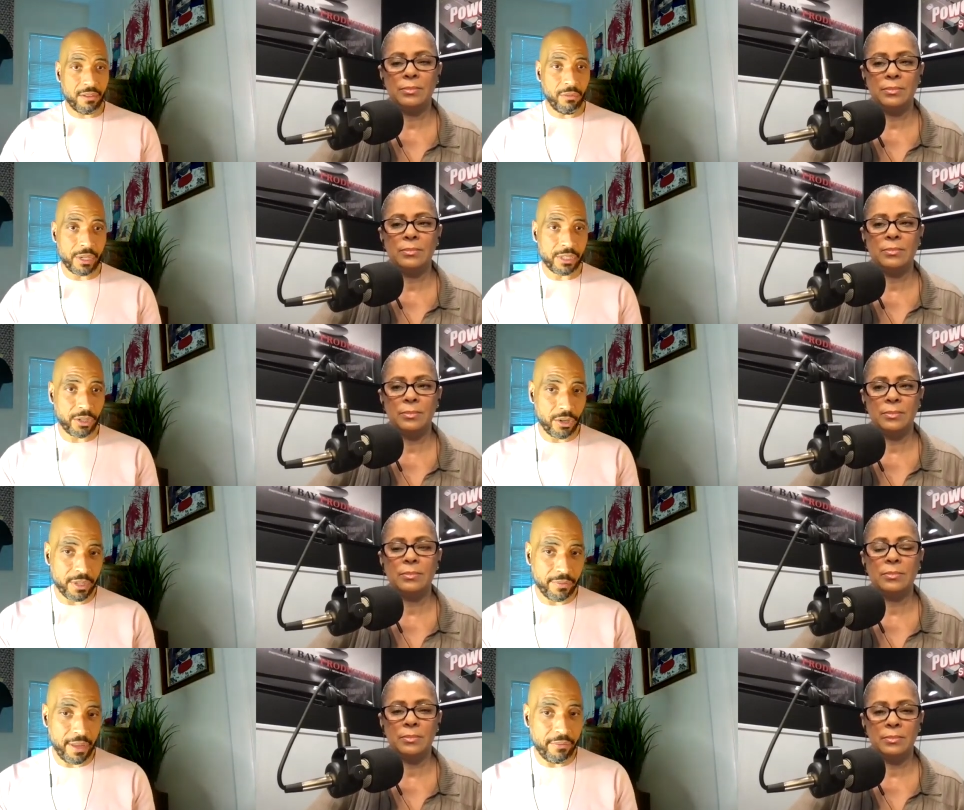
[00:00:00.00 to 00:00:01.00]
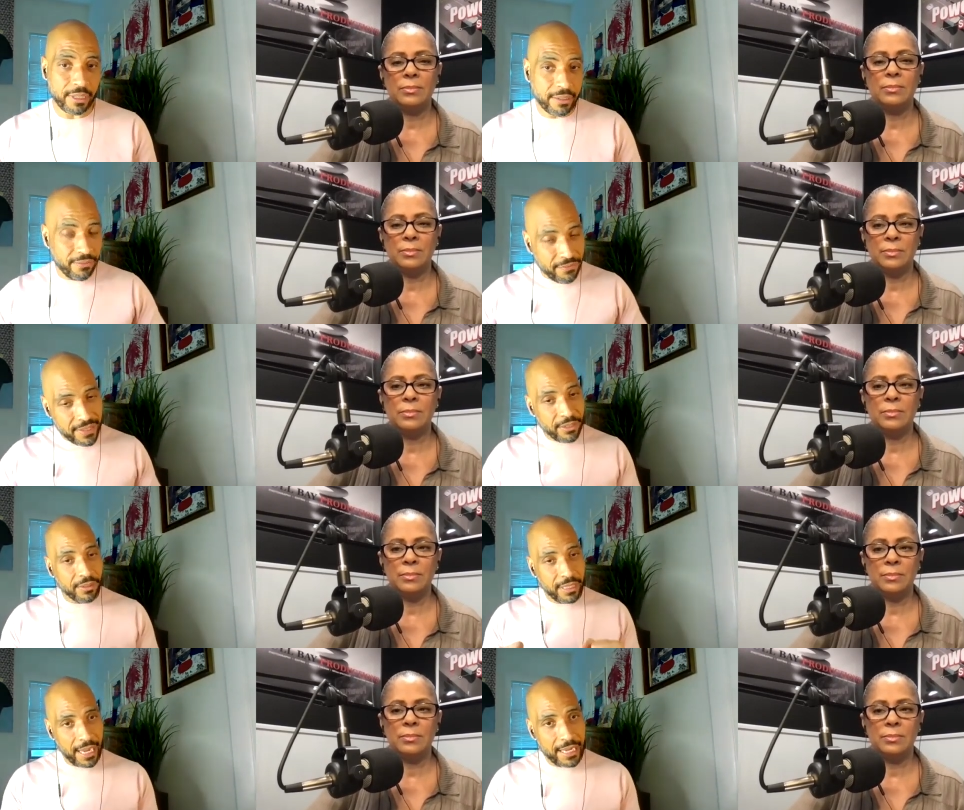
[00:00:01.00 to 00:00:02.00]
Speaker 1: voice heard if they really
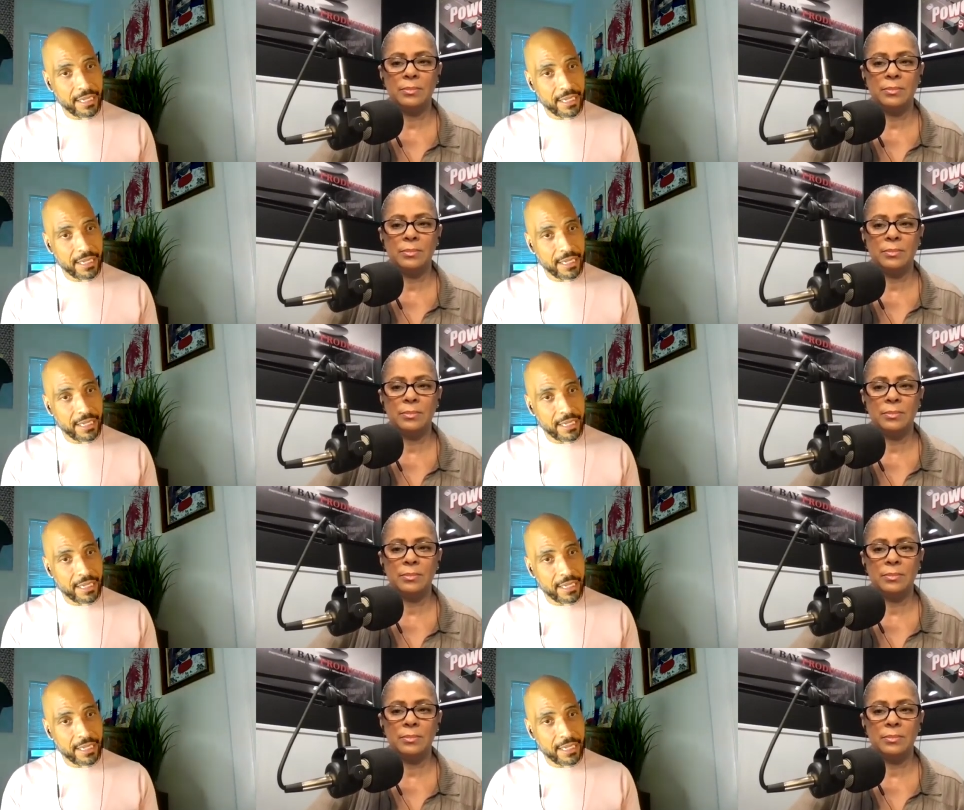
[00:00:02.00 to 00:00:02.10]
feel like